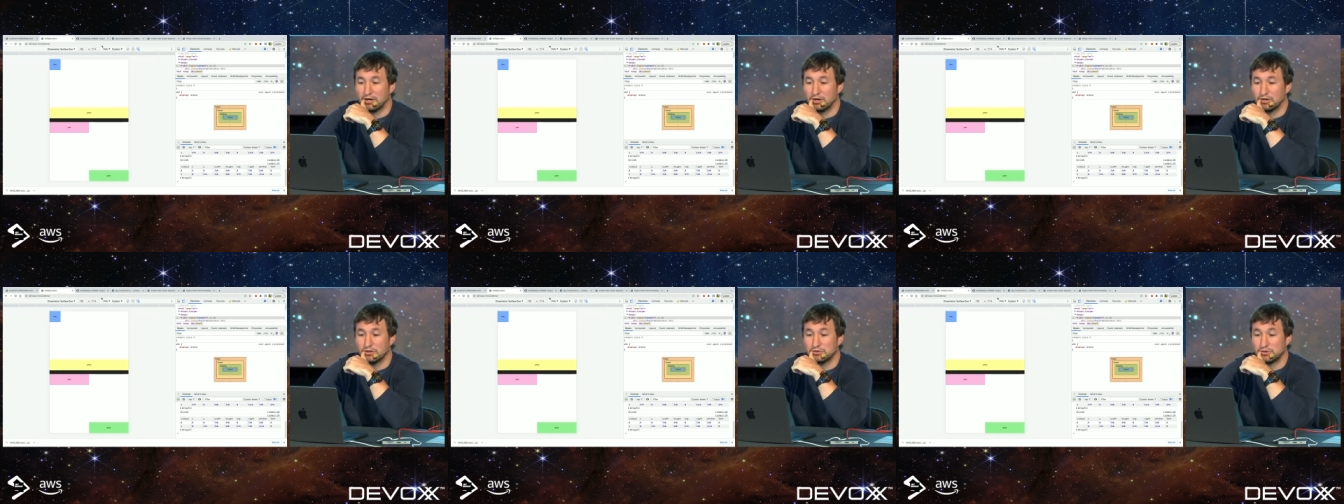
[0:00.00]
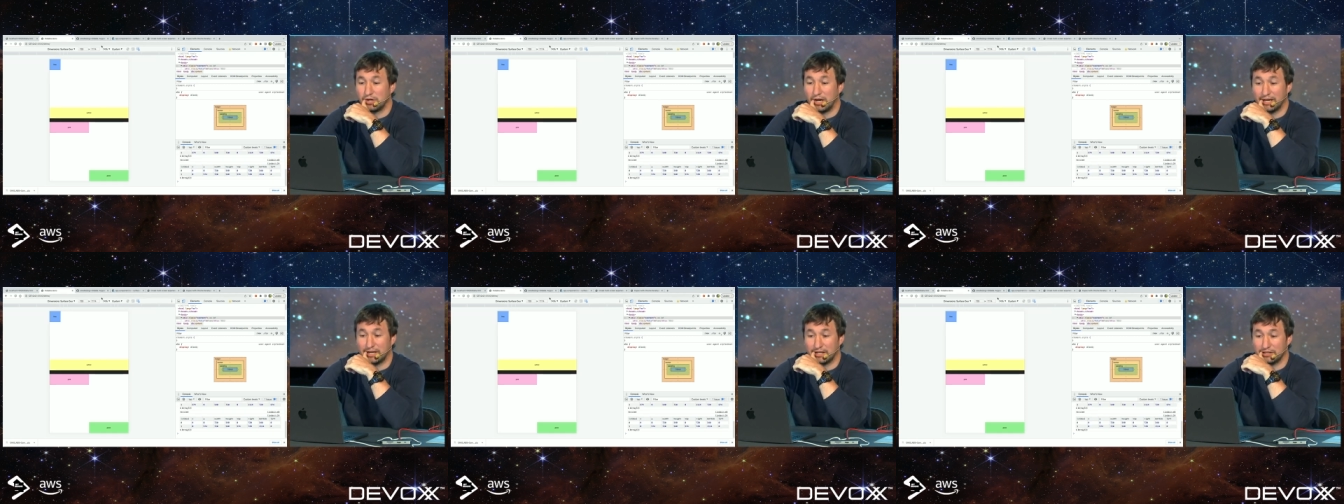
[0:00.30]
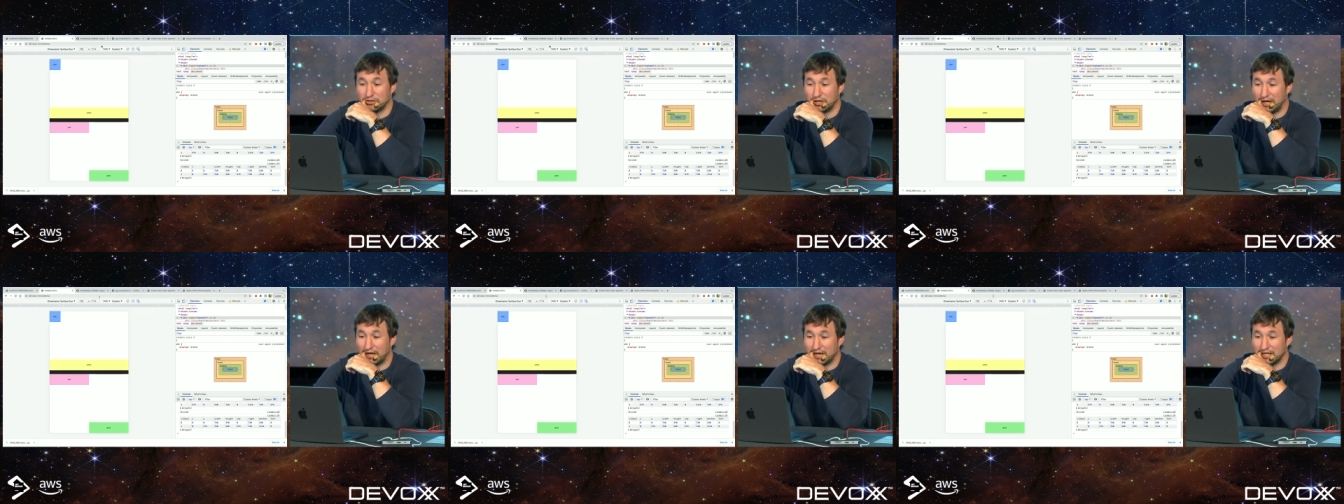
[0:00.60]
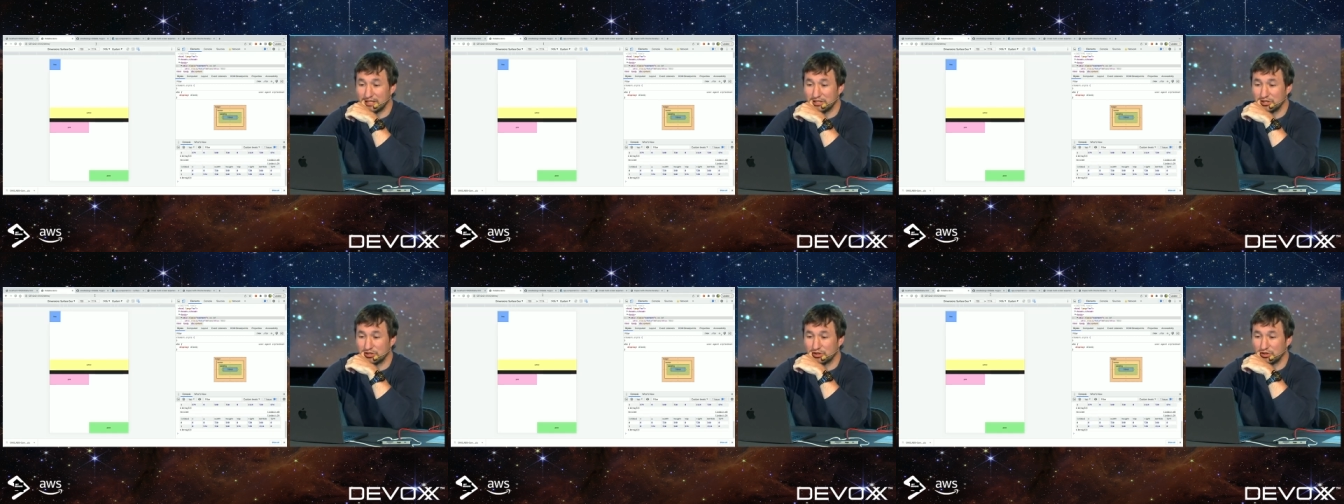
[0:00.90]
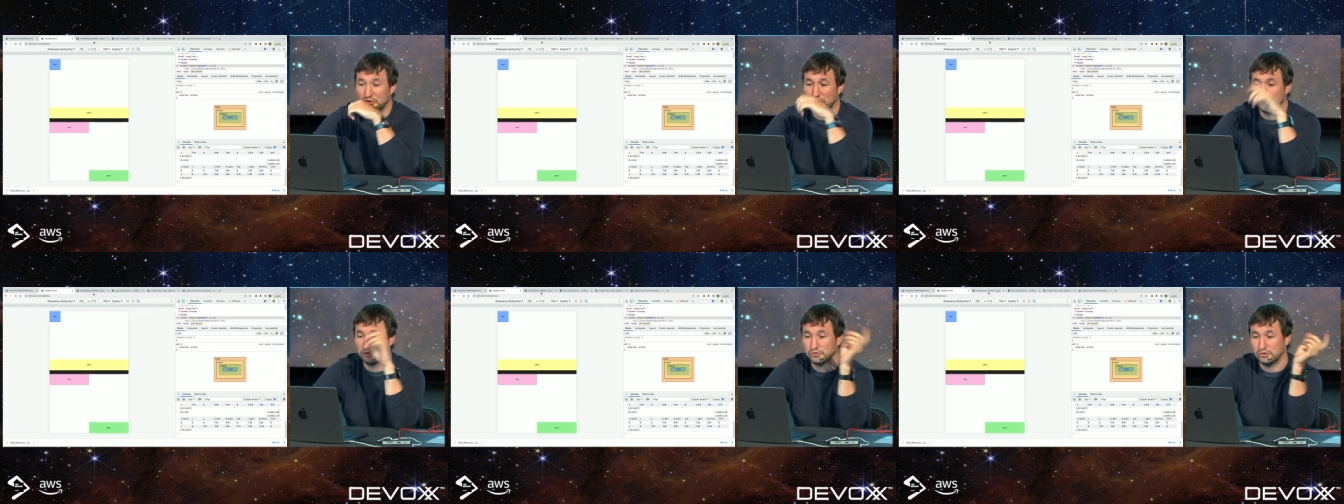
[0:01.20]
Also, I, you, I can
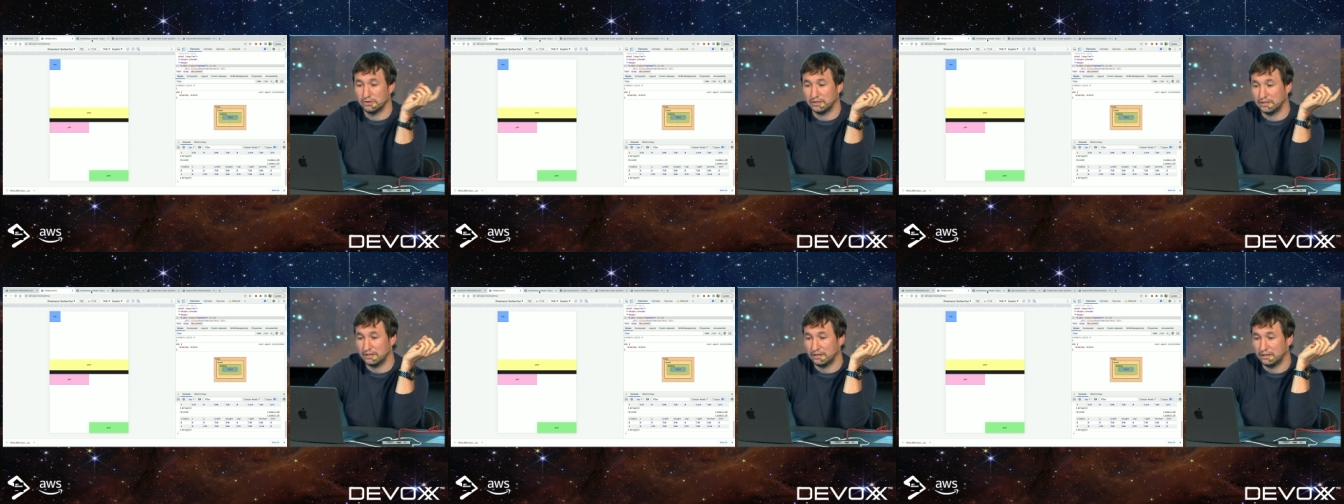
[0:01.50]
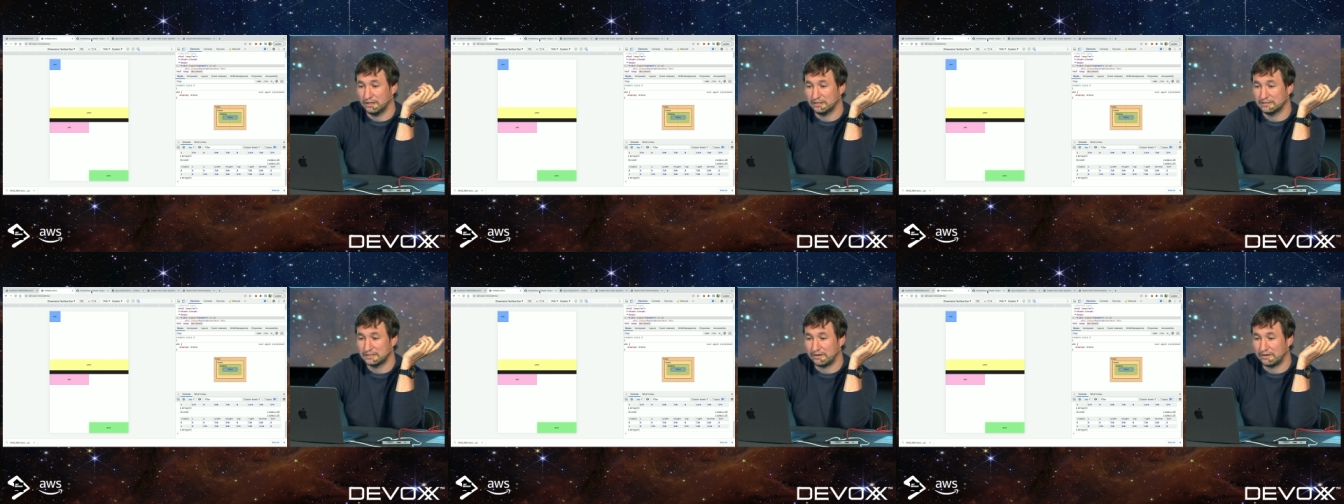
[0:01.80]
show you uh,